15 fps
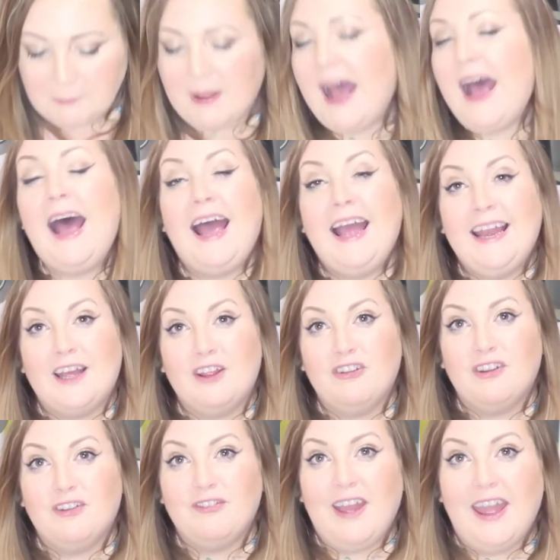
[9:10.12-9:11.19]
some
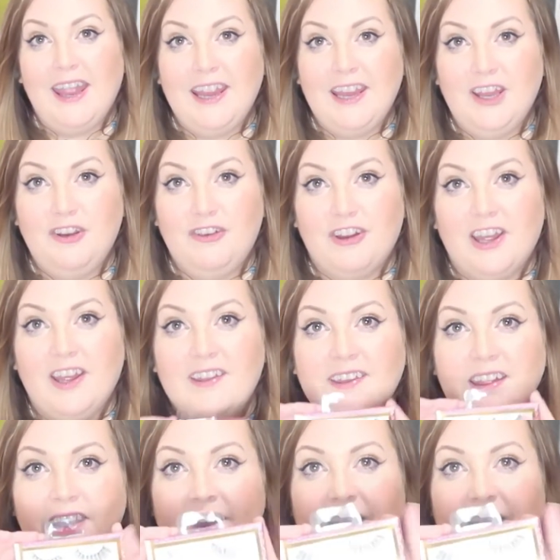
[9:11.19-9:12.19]
eyelashes for ages.